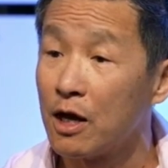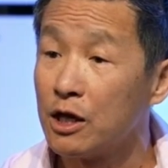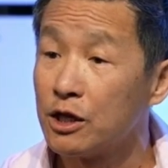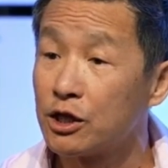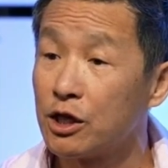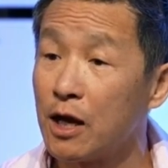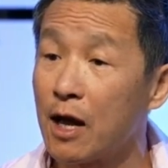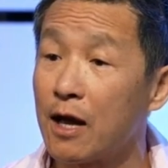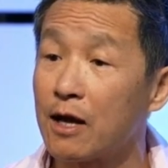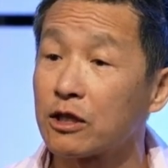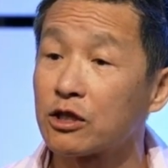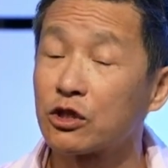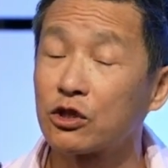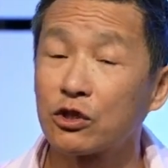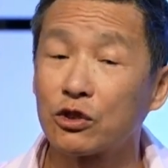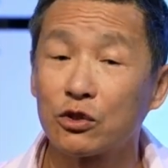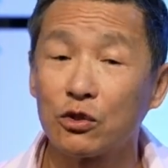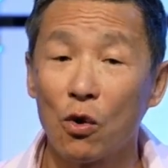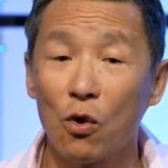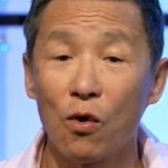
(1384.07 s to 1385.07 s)
She had a
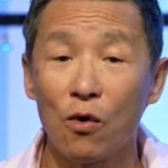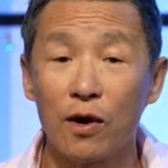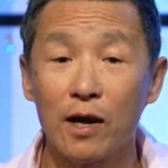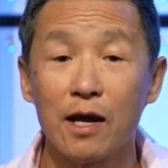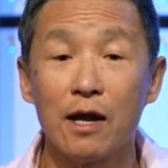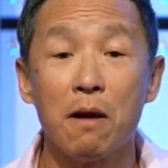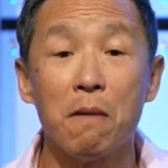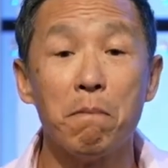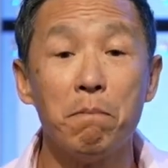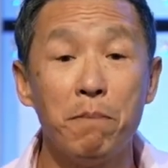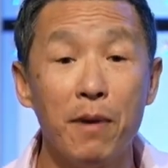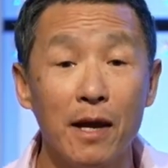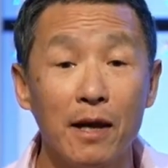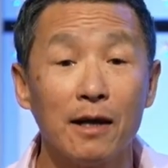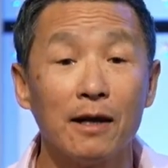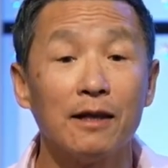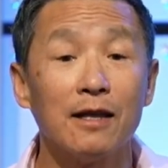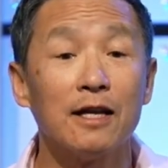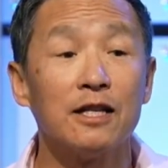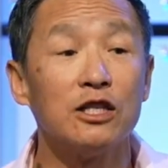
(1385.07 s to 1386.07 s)
story
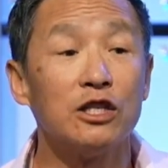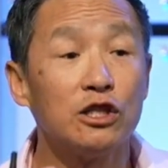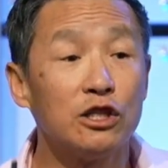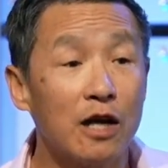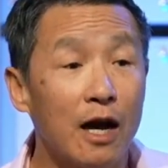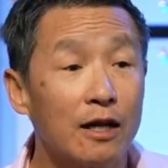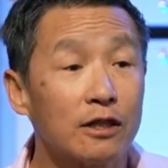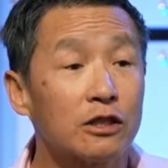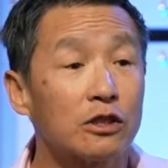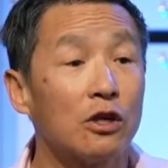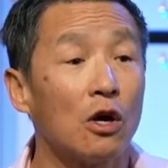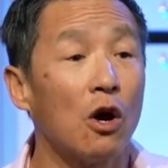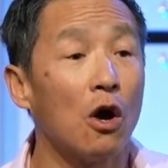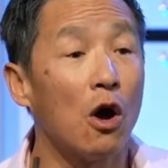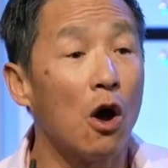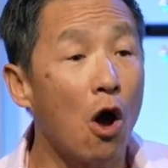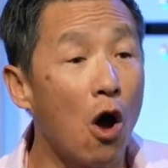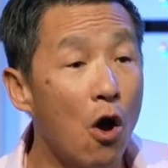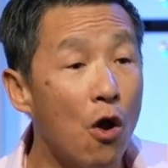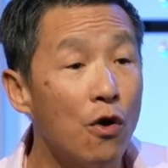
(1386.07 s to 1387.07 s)
bigger than just her
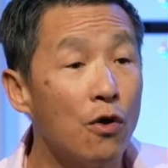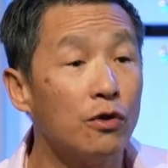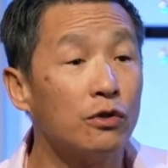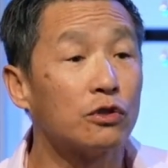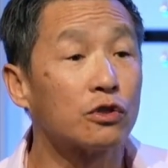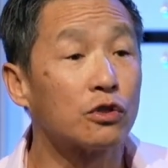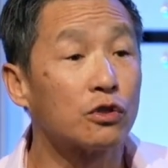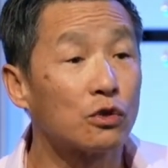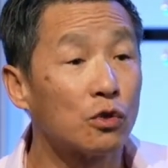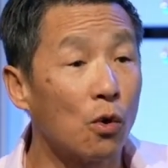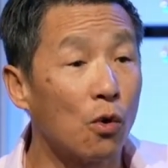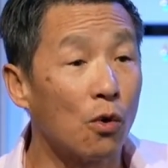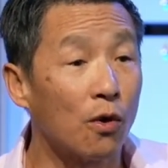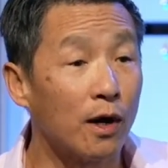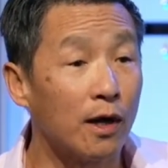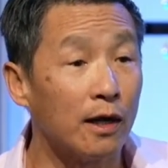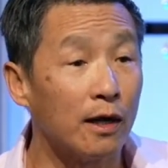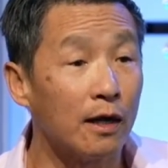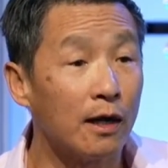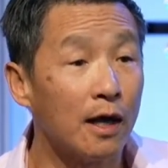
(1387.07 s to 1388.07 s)
own
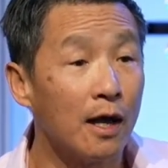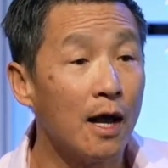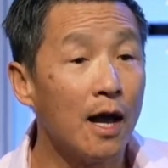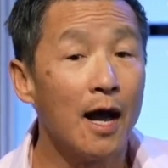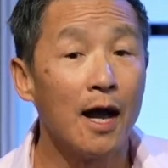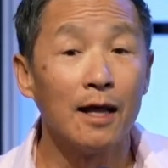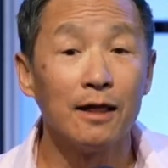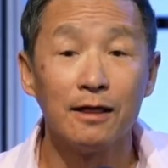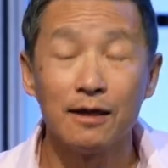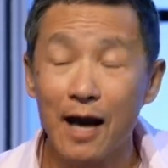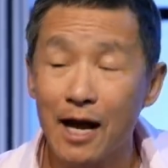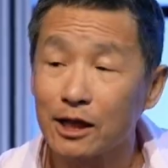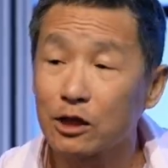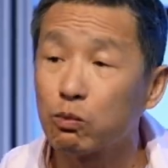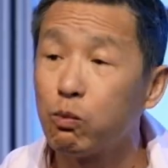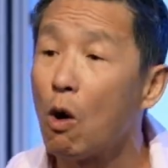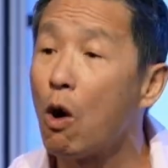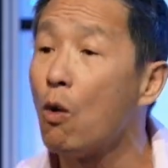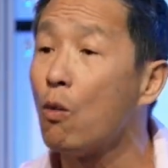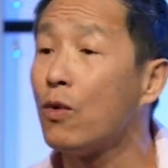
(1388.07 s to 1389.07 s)
story. And
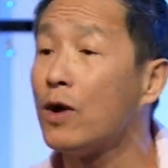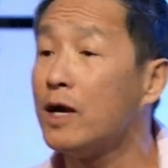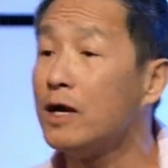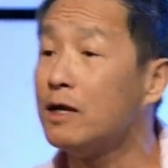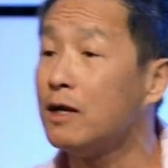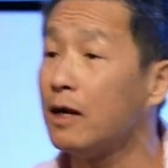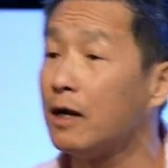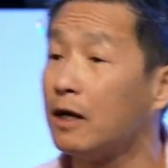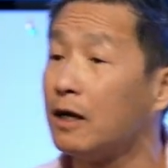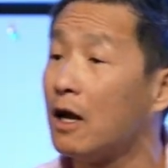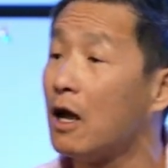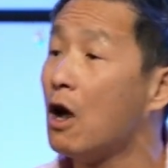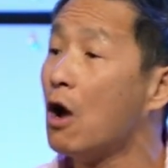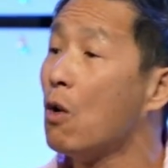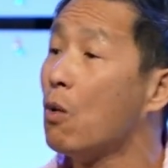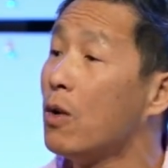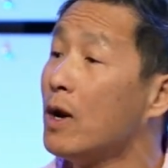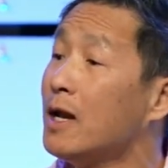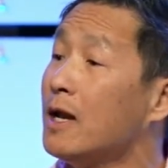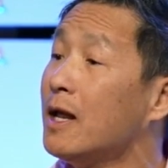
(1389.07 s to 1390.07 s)
that's what we need.
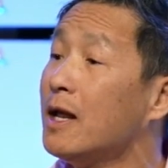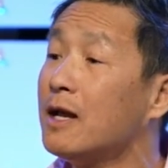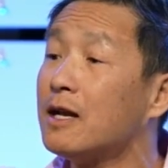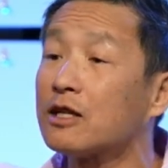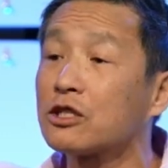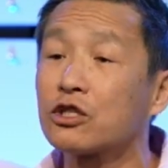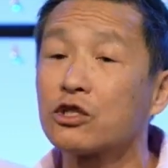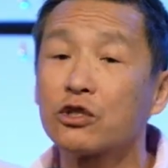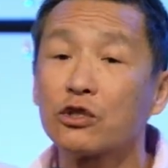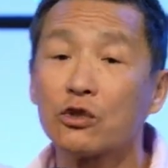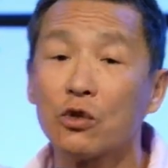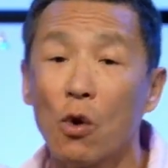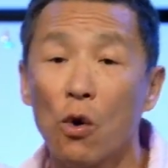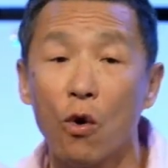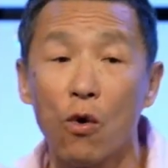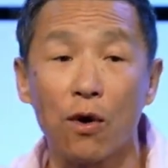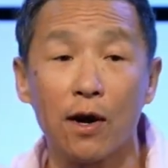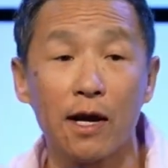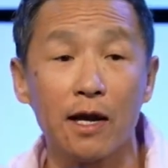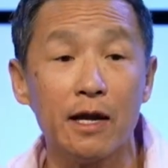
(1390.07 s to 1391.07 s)
We need a
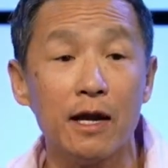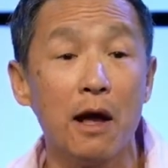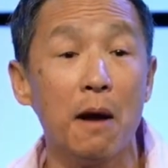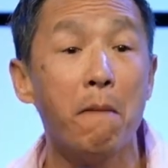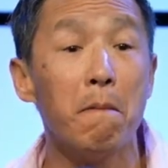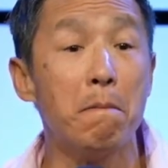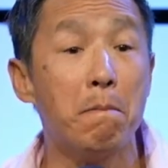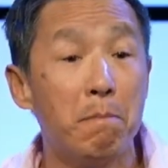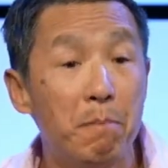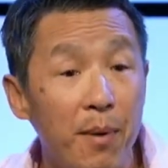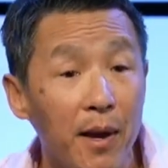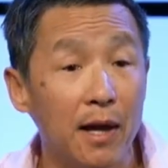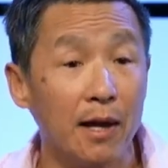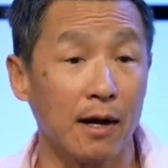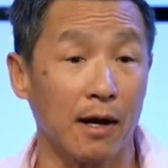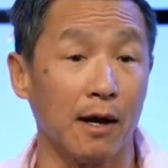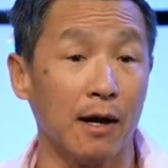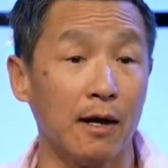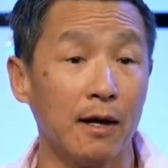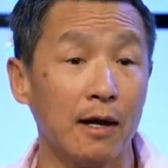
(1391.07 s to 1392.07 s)
story
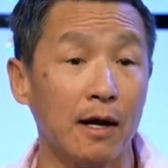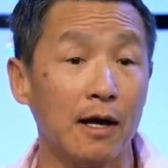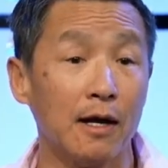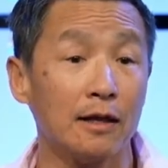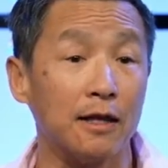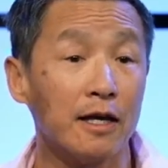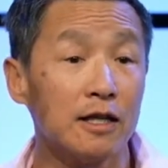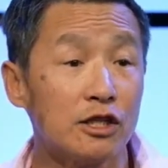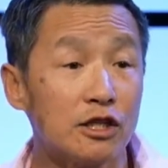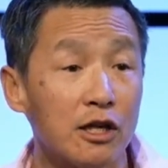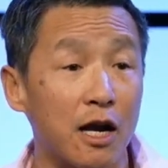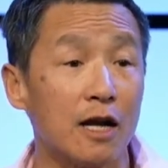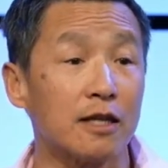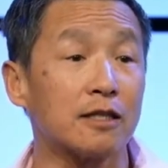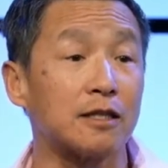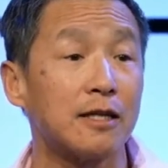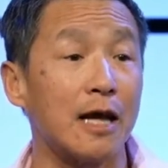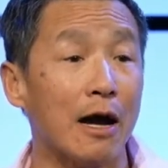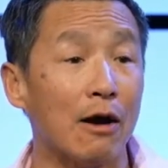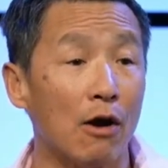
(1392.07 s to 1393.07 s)
bigger than
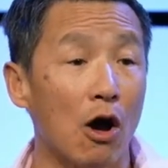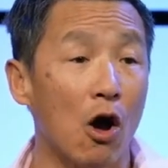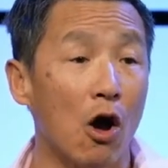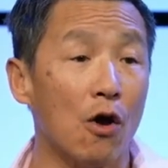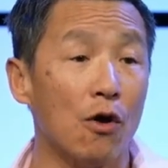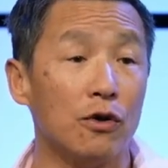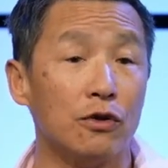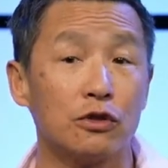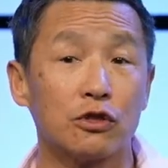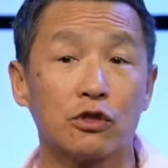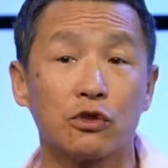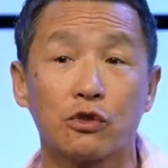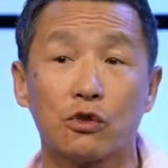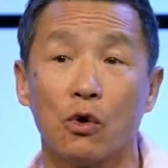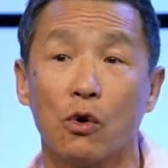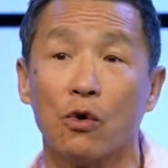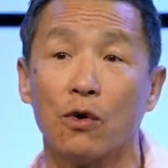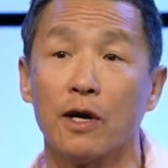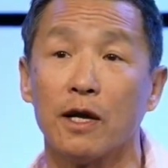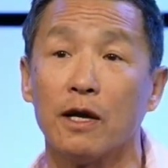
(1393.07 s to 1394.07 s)
just our own
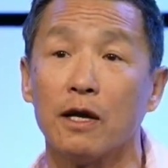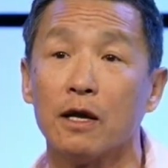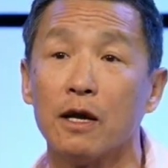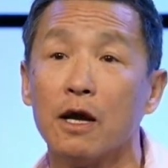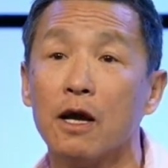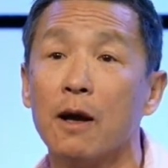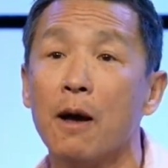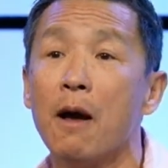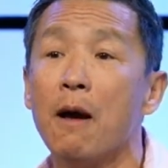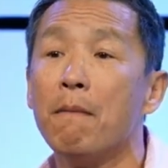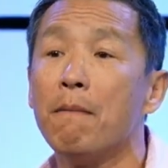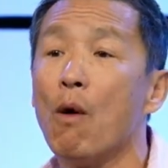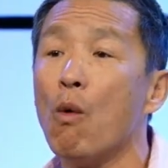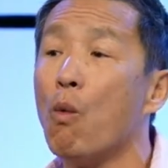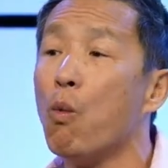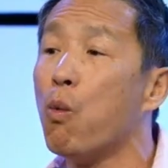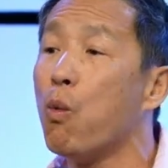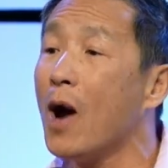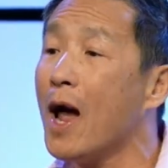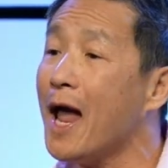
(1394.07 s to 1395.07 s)
story. But
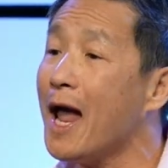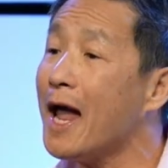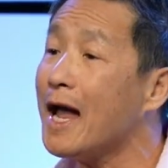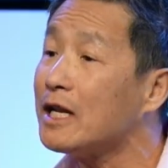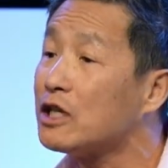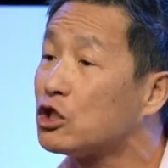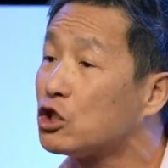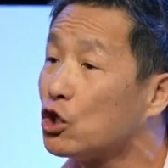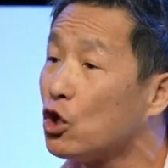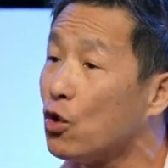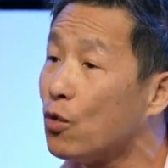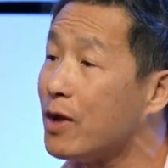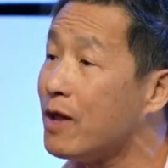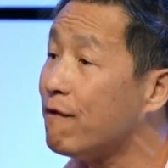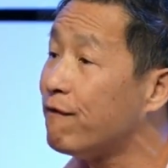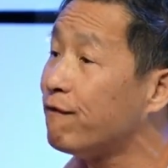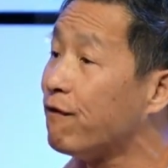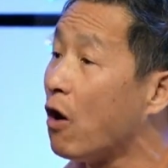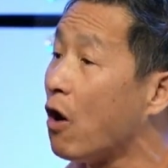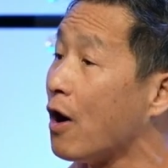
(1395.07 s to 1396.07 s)
where do we
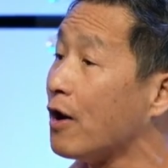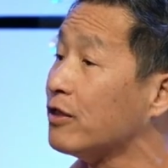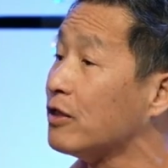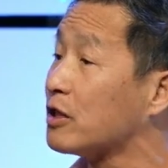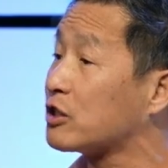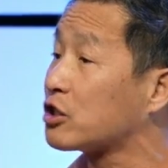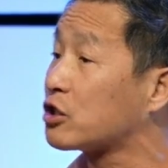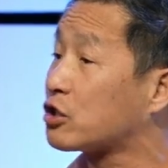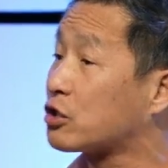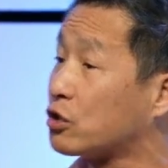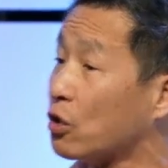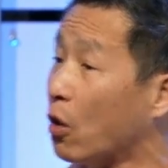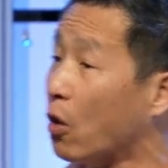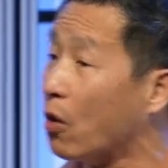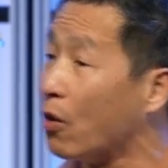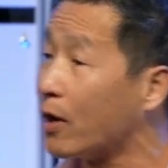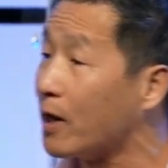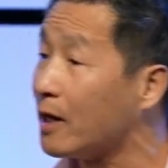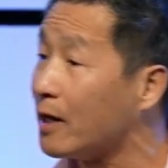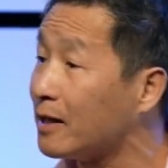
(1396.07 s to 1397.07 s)
find this
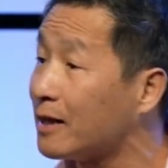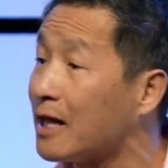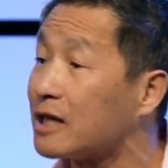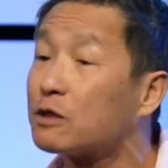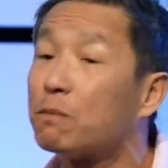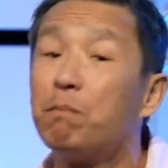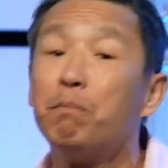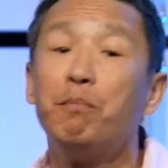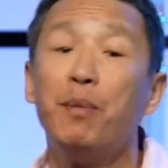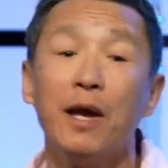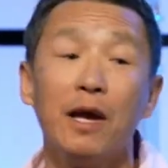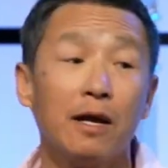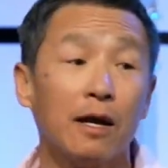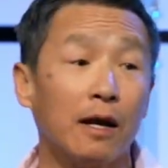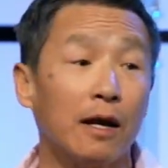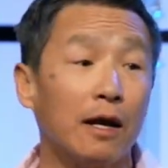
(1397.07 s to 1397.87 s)
story that's bigger